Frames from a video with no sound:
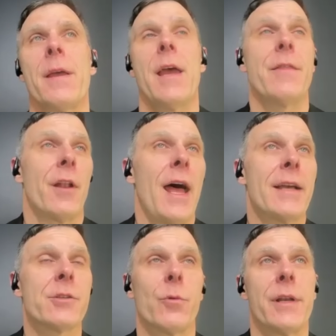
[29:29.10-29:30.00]
And then the
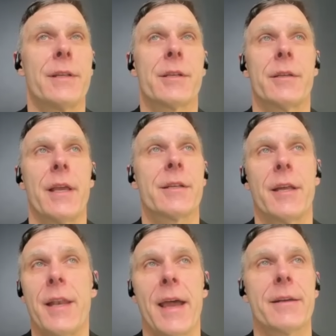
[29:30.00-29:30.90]
last one is
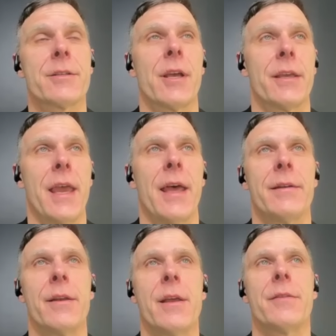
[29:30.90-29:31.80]
connect.
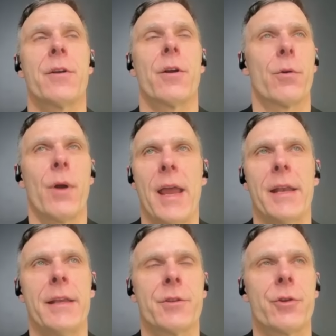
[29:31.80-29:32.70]
Again, there are a
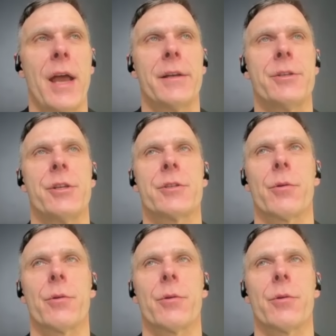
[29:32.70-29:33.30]
variety of strategies